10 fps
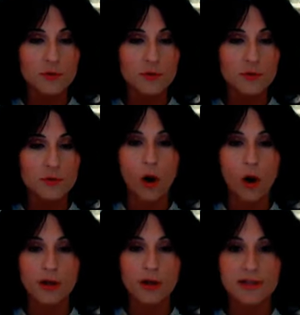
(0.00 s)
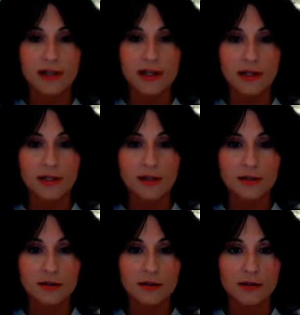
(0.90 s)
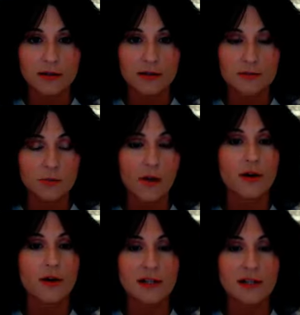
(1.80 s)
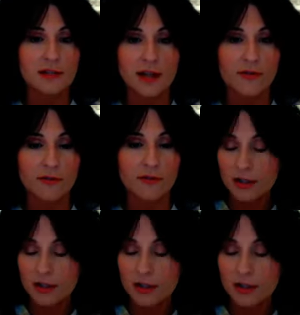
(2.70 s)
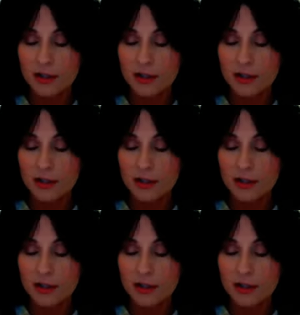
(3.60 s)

which was the hardest thing, one of the hardest things I've ever